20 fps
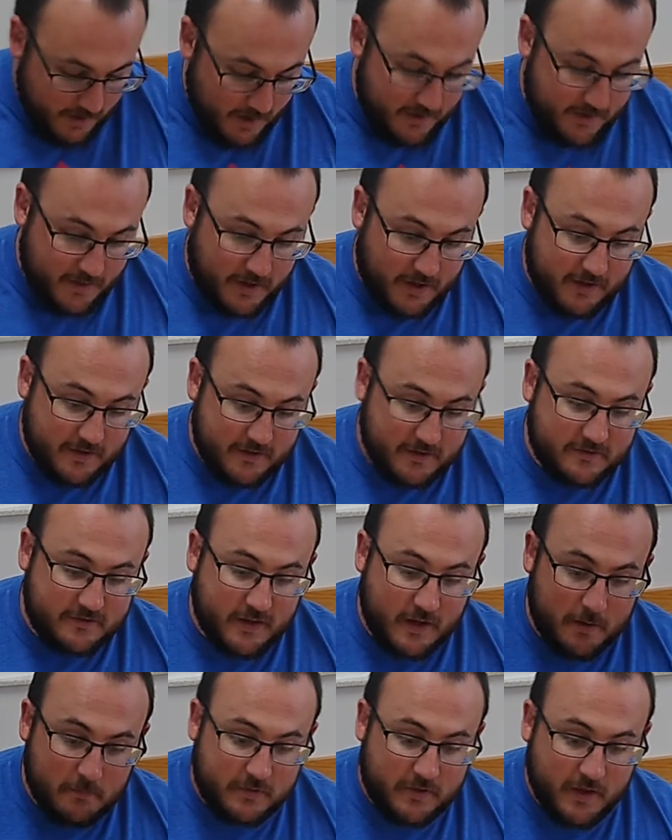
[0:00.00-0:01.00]
And then I did the
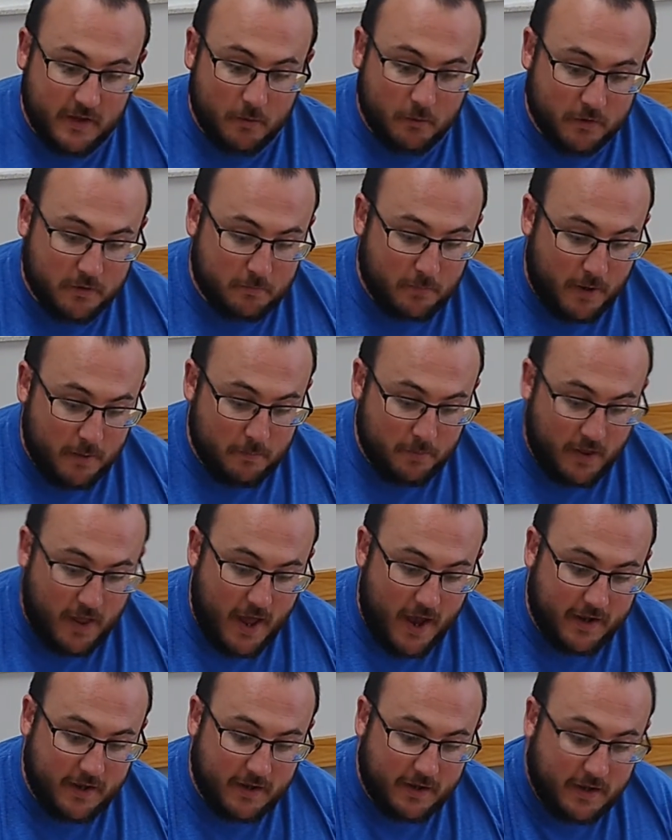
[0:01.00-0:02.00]
same thing with my
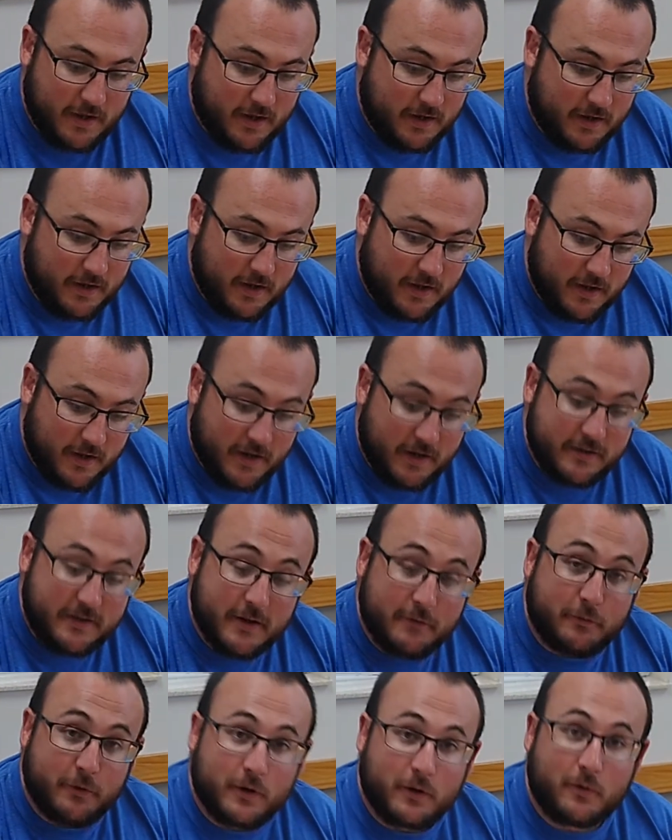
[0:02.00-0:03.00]
black again in a
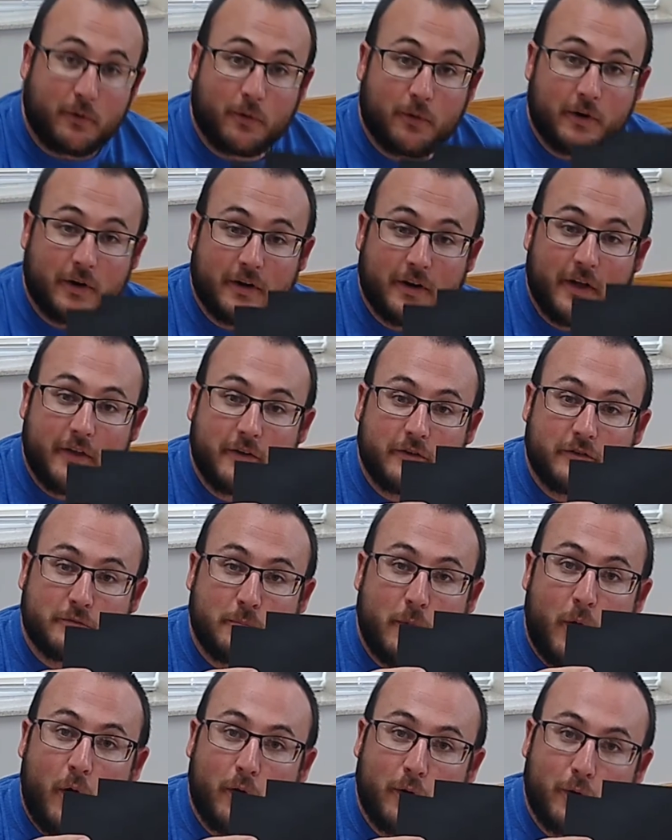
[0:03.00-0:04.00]
different corner. Another
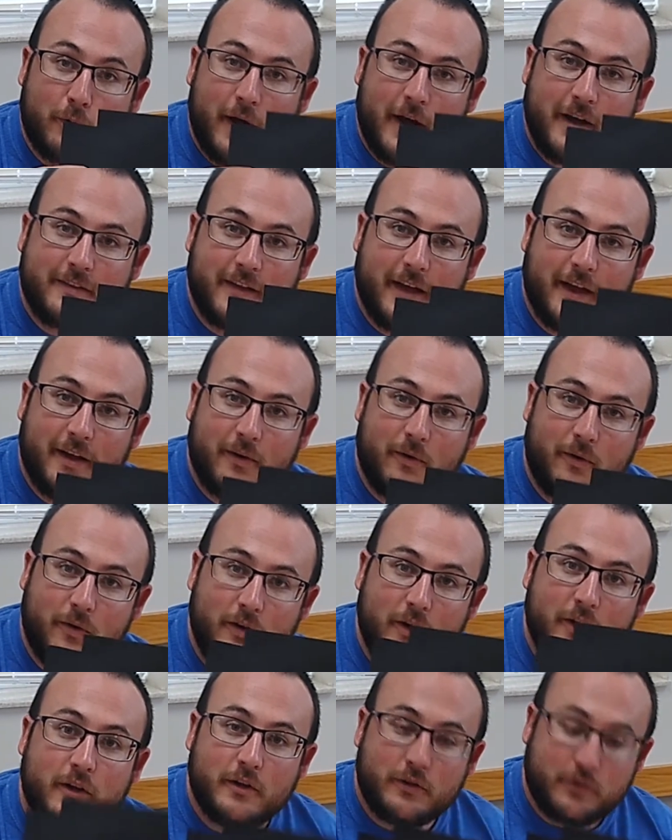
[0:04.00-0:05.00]
smaller
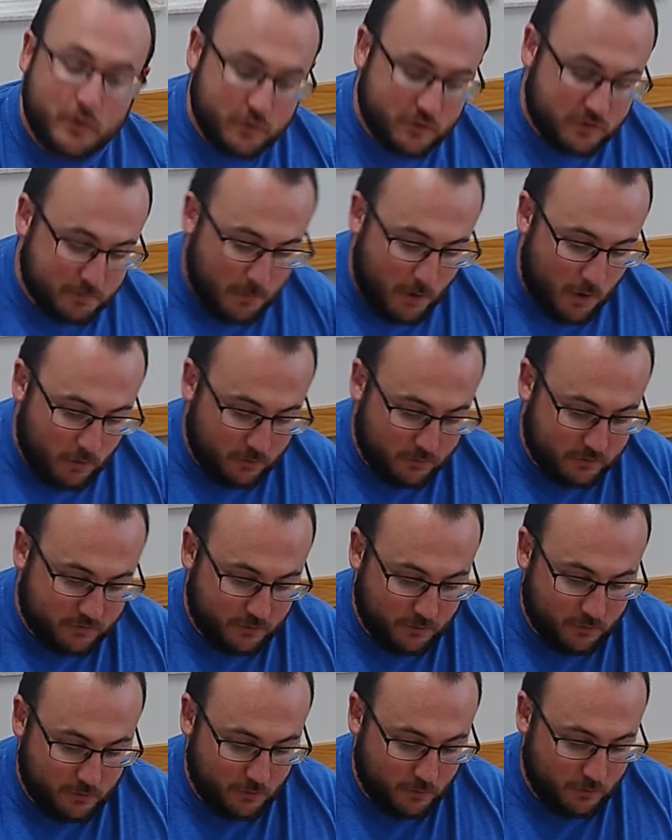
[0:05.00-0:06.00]
rectangle, 2 smaller
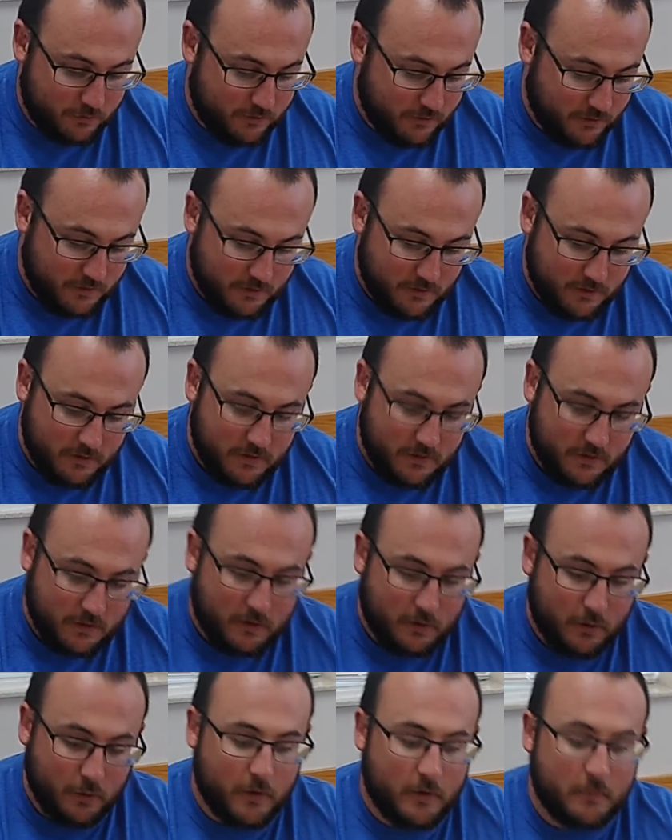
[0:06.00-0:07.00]
circles,
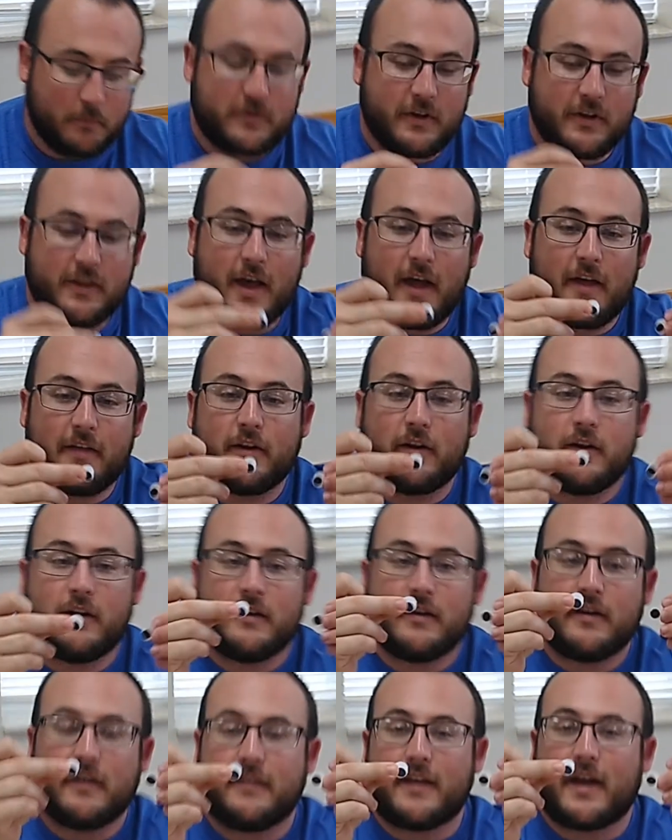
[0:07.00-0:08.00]
glued them
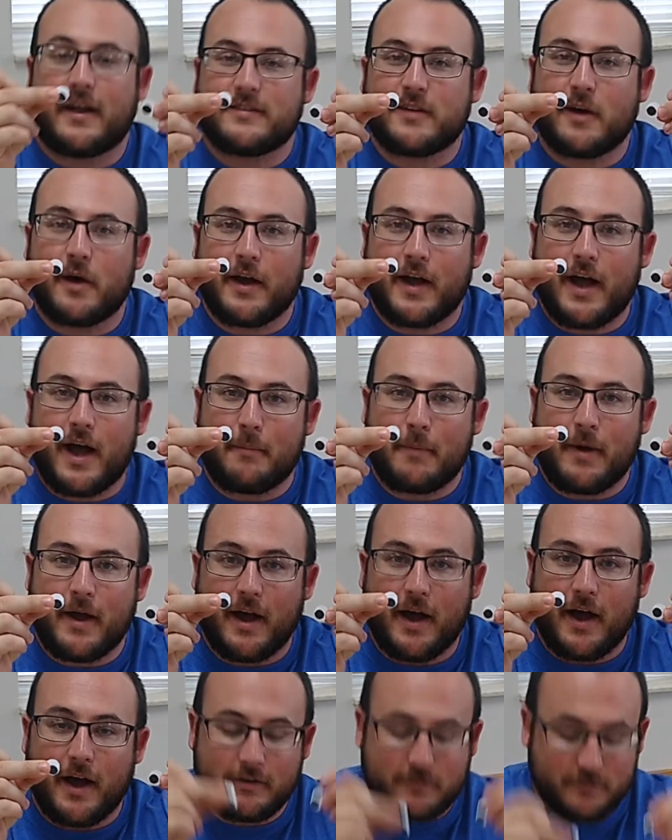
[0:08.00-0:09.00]
together, and that's how I got my
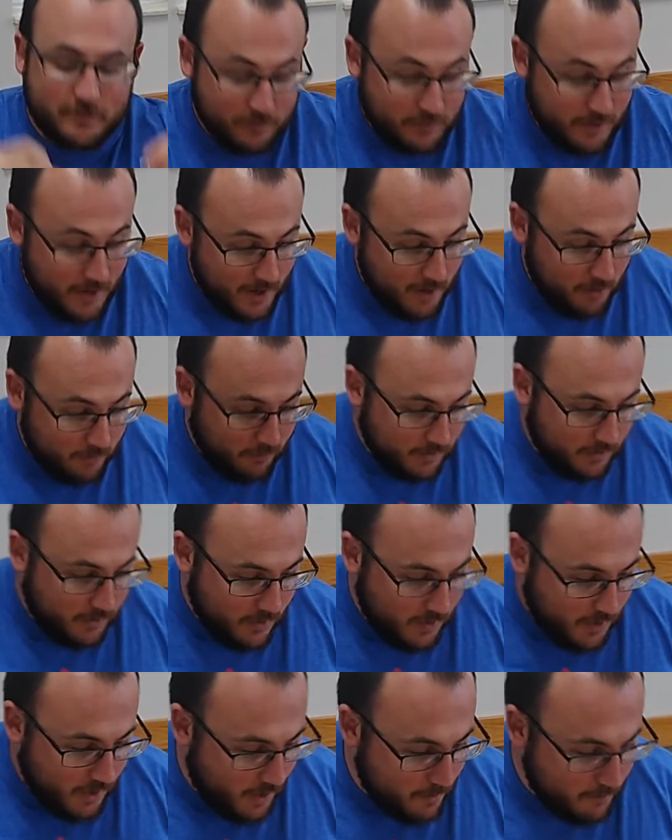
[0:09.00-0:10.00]
eyes. So now
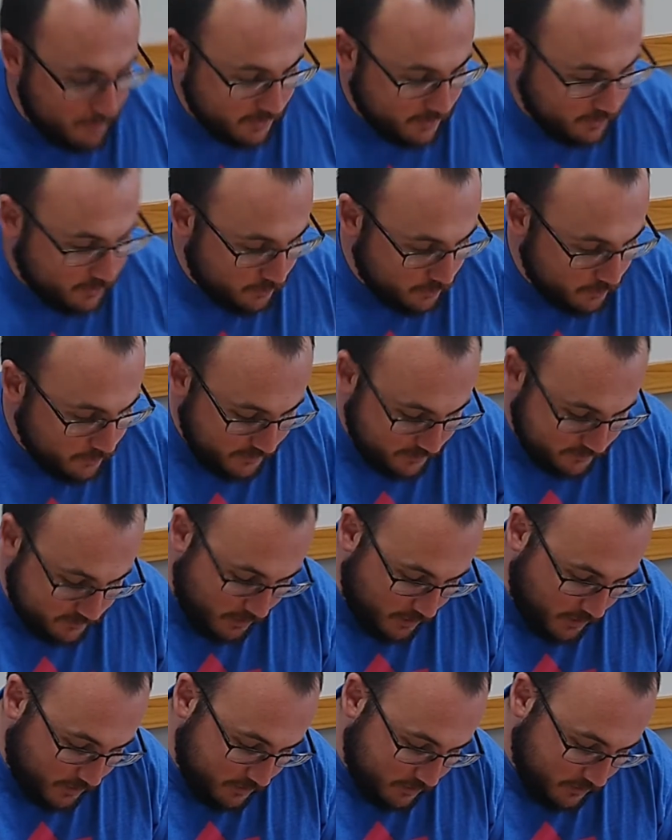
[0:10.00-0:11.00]
I'm going to glue these
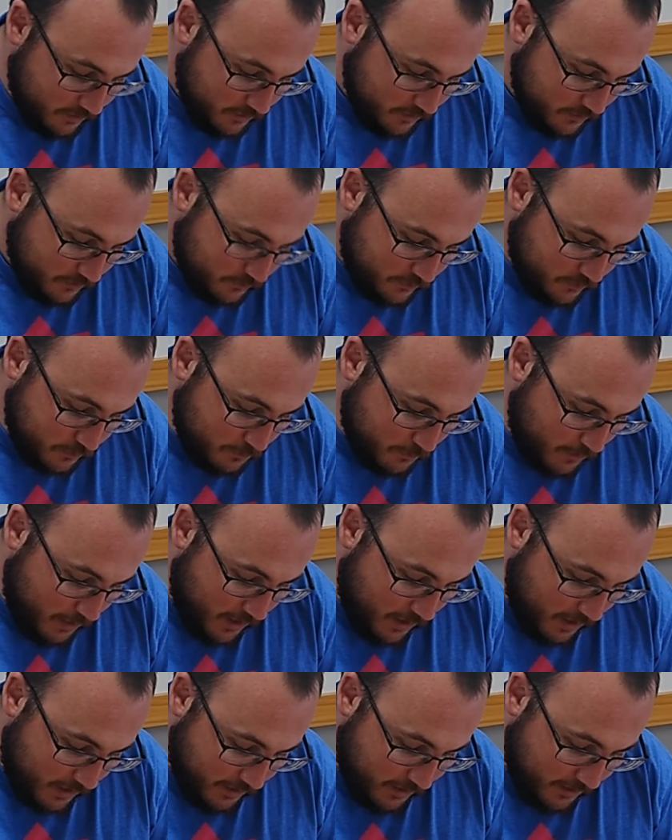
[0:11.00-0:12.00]
on to
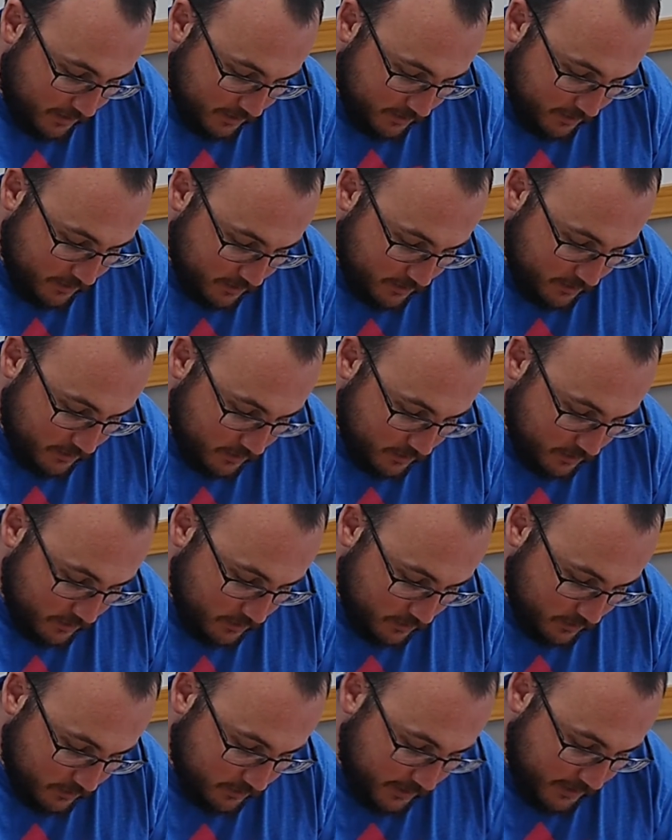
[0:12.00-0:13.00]
my
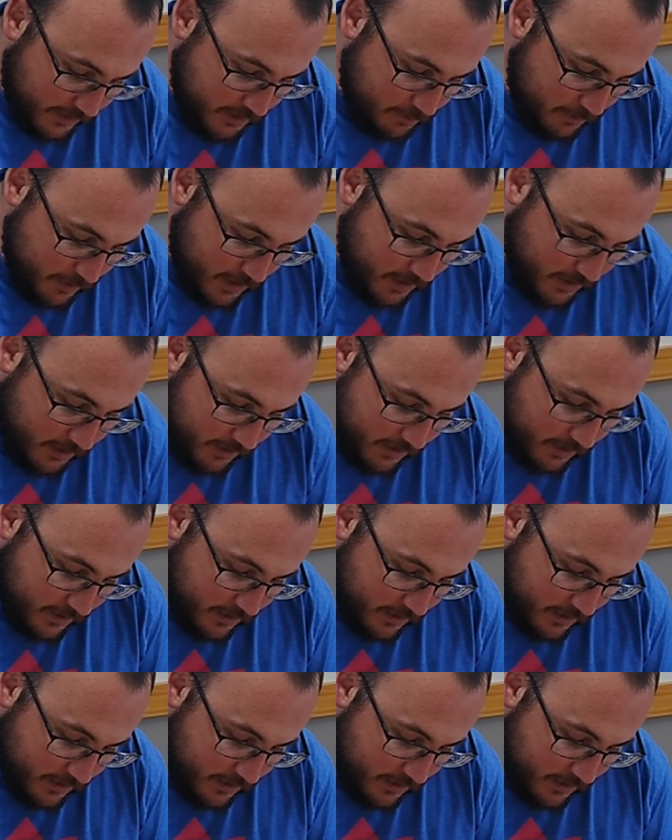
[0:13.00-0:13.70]
ladybug,